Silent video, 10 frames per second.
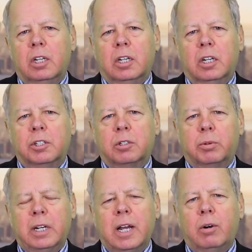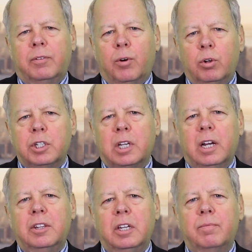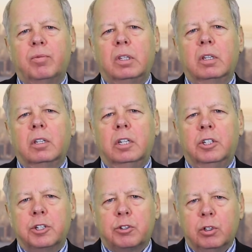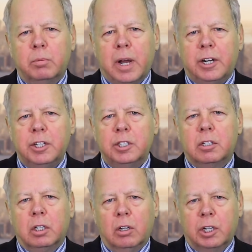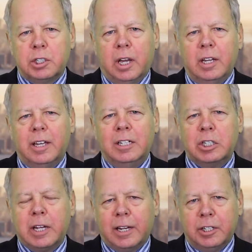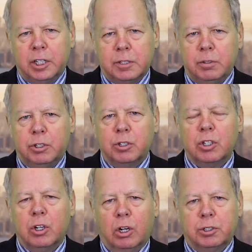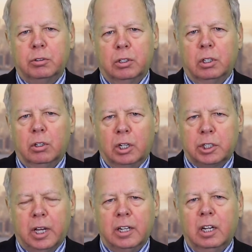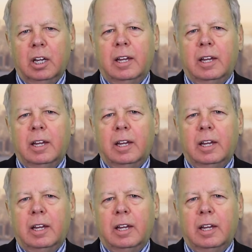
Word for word: Uh, so right now I'd focus on the industrial commodities to the long side and stock index futures also to the long side.